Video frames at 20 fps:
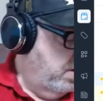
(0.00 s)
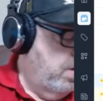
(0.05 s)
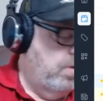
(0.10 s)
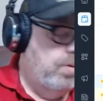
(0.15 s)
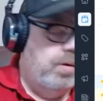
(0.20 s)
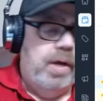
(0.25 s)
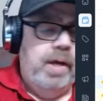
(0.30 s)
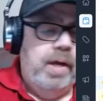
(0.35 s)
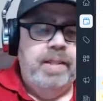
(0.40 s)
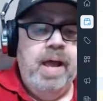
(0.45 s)

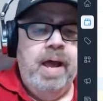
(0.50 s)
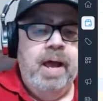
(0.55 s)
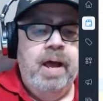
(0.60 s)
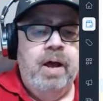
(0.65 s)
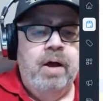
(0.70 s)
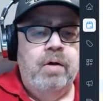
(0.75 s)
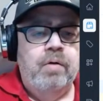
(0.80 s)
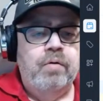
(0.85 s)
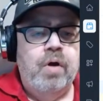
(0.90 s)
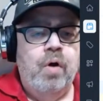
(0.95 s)
Okay,
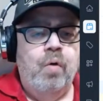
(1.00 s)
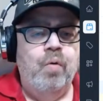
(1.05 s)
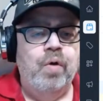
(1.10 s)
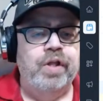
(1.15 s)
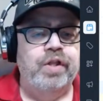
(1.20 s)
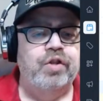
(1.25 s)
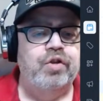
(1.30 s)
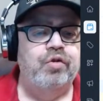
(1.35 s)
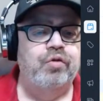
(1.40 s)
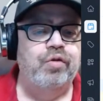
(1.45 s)
now
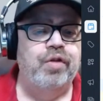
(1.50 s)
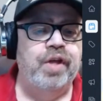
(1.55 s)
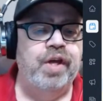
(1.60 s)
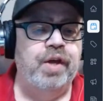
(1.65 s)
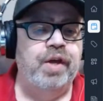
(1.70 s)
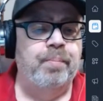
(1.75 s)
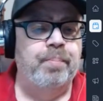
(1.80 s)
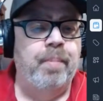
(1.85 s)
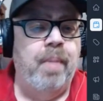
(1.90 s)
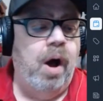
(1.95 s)
going to
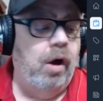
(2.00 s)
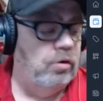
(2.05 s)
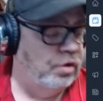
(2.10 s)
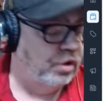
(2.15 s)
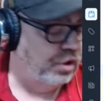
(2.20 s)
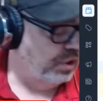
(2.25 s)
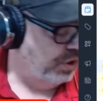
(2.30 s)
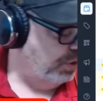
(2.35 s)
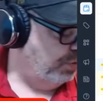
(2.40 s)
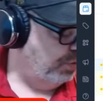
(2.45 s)
the
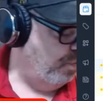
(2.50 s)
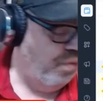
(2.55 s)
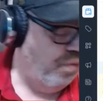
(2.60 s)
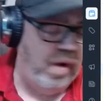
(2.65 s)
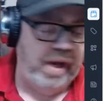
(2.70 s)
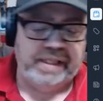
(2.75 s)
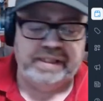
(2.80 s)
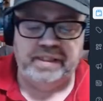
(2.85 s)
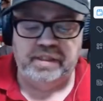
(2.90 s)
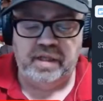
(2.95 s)
Boston
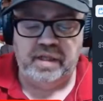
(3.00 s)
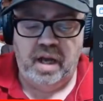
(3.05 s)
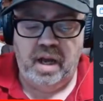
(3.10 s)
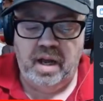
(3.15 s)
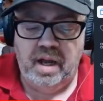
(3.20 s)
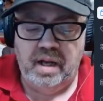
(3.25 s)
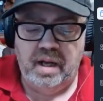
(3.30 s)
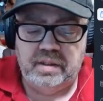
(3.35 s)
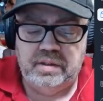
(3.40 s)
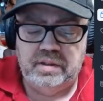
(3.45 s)
Red
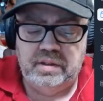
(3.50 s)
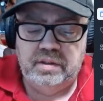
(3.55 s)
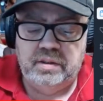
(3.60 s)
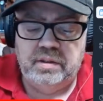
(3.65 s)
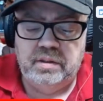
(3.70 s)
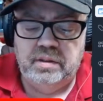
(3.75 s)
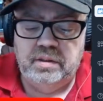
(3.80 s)
Sox.